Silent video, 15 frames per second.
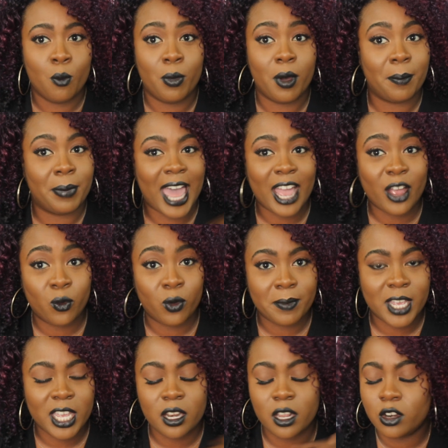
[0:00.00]
but black
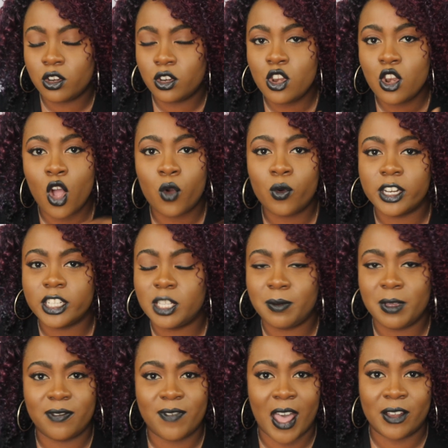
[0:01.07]
women nowhere to
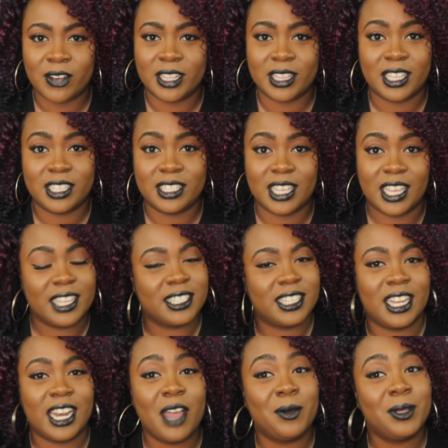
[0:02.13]
be found in these things.
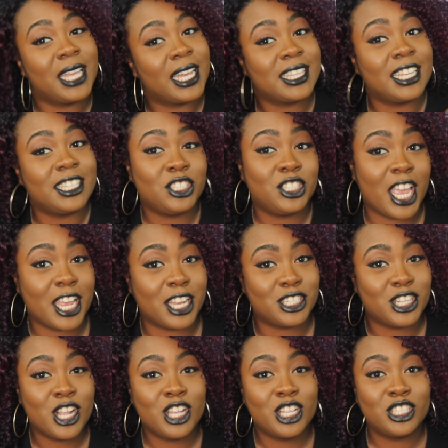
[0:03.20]
And I would like that to change.